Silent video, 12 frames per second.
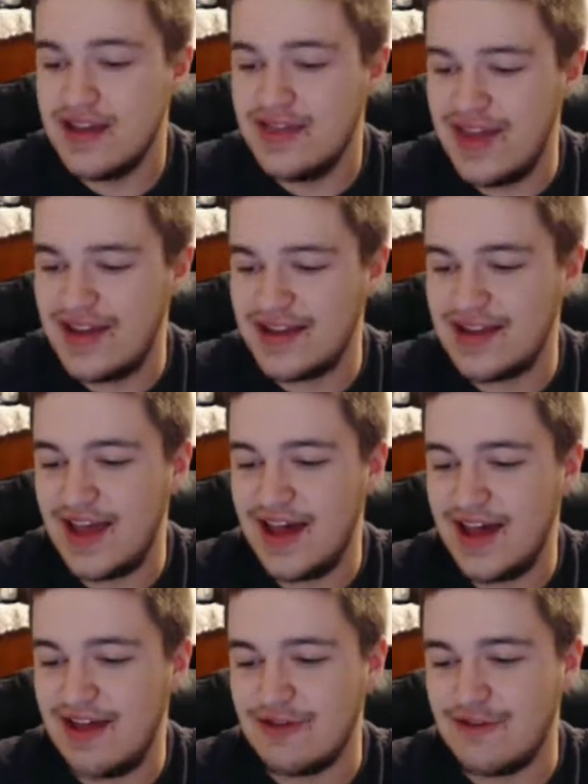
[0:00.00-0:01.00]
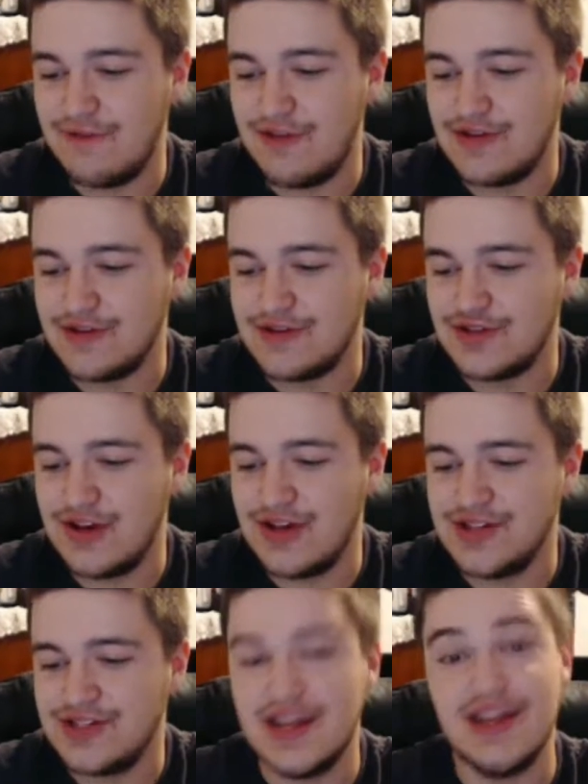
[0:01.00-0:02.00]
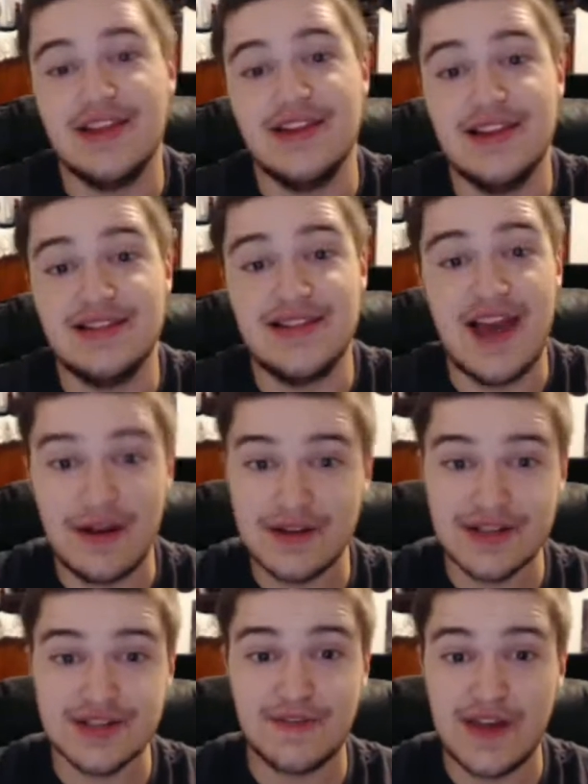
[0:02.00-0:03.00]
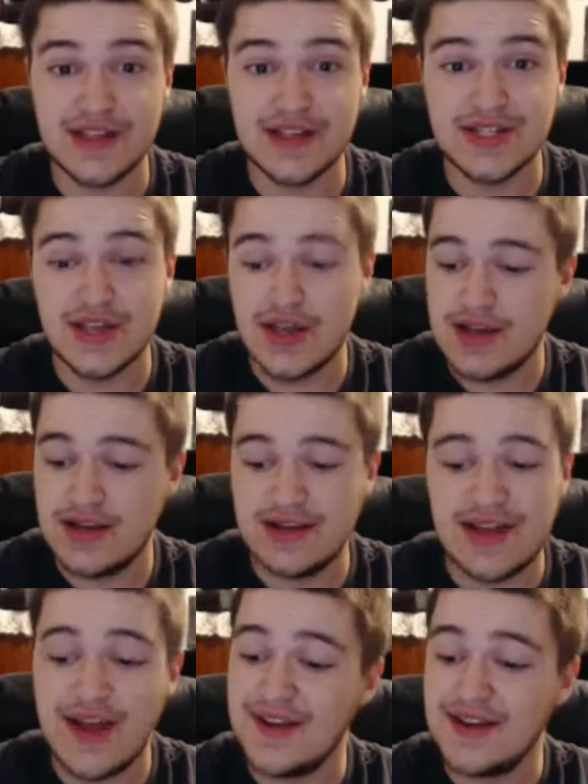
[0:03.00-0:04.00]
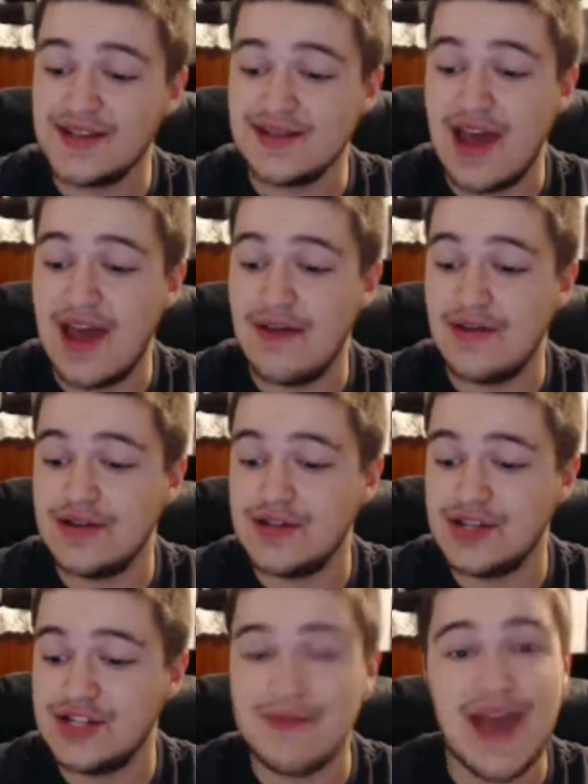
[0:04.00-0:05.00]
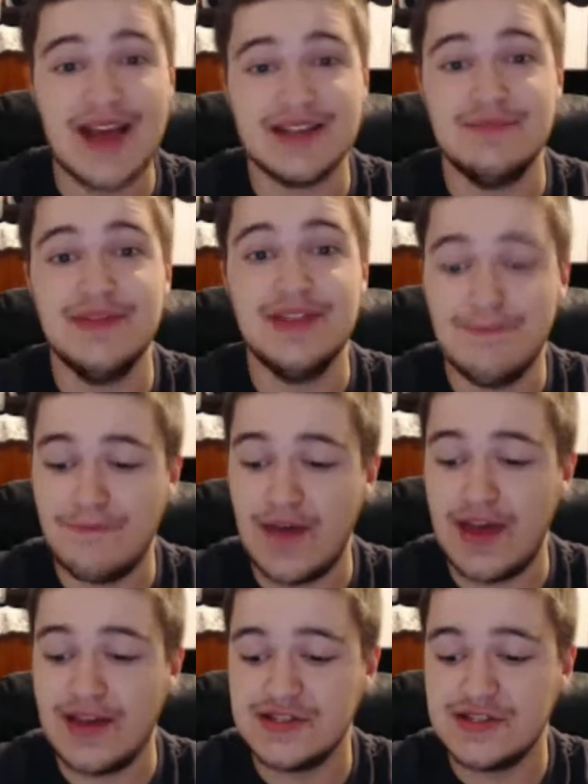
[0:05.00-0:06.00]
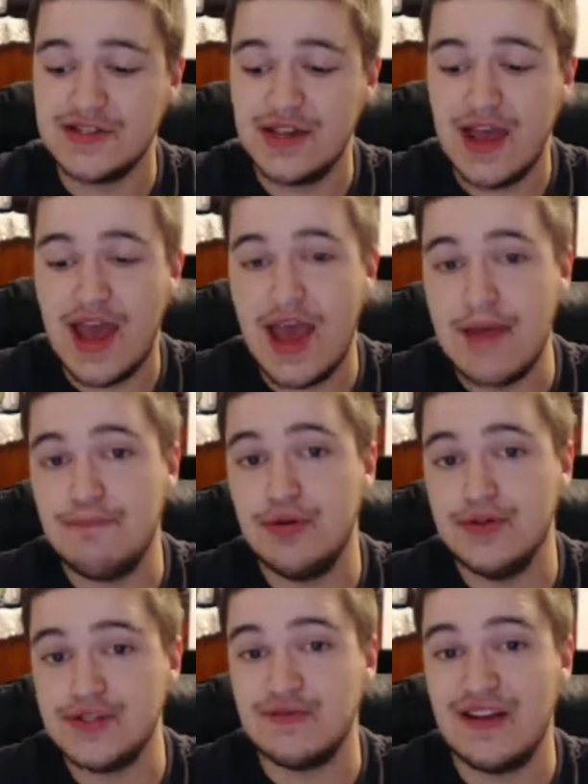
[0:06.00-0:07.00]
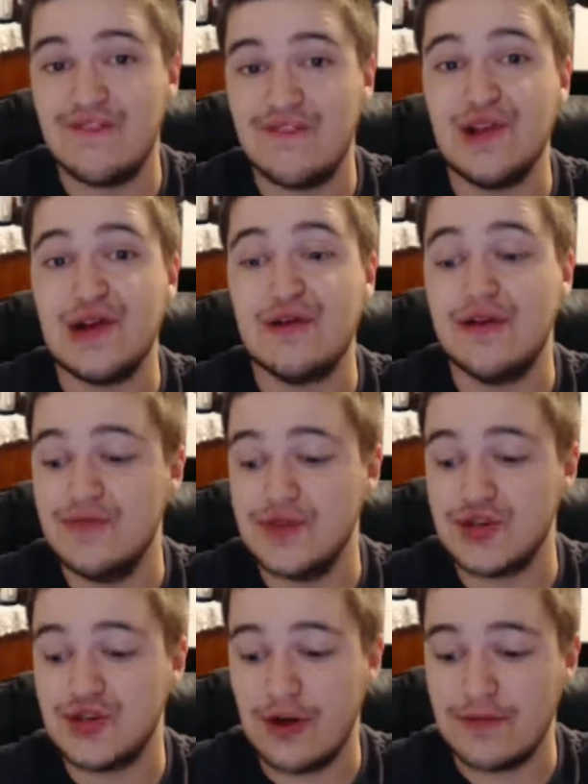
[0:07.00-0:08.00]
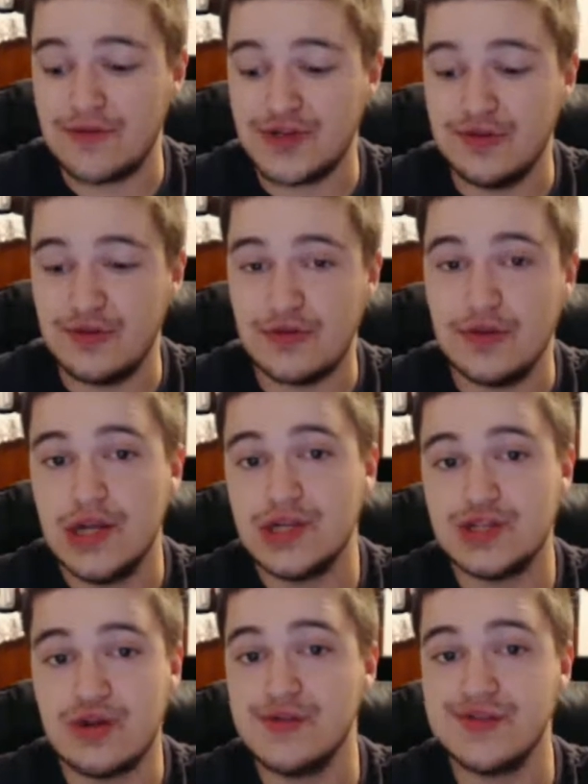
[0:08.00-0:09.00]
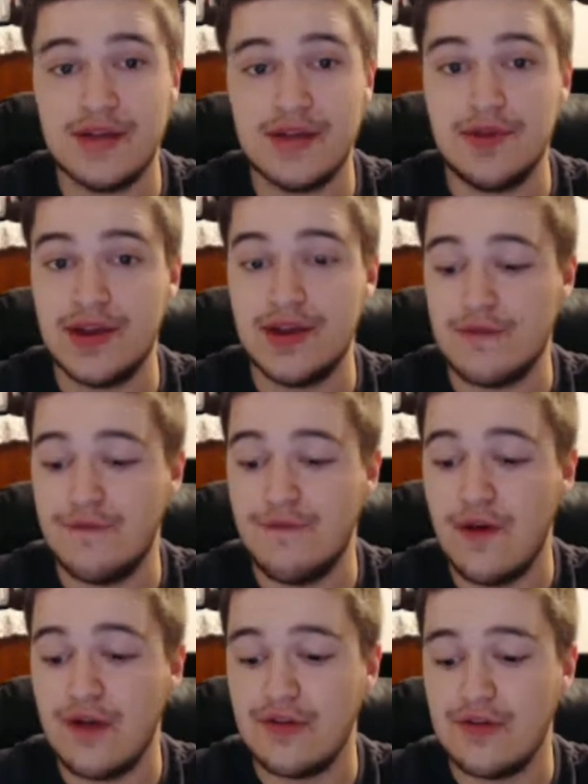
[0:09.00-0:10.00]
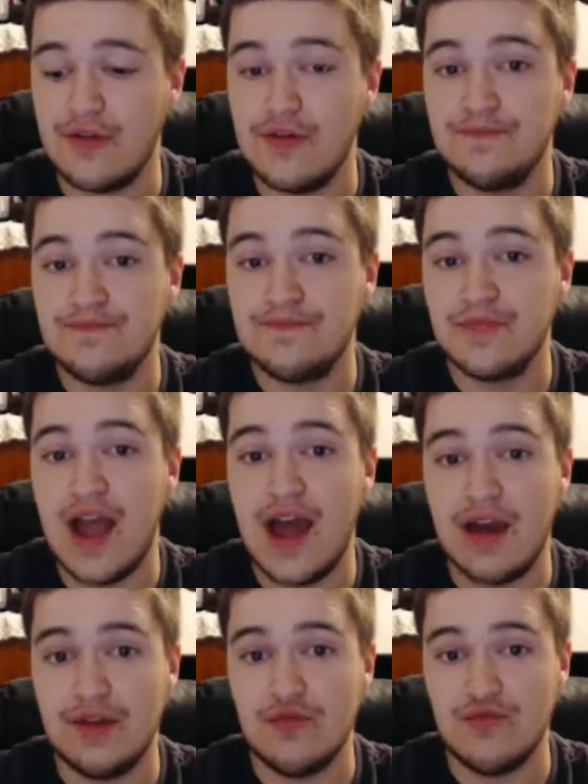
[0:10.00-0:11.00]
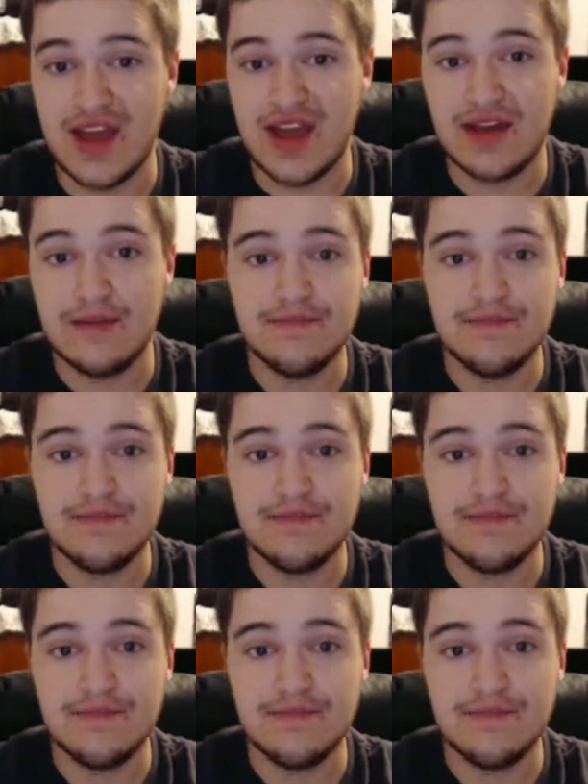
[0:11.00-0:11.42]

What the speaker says: Then Ric Flair tries to get in Natalya's face. Natalya doesn't have it. She smacks him in the face and puts Ric Flair in the sharpshooter. Charlotte's able to get her father out of the ring.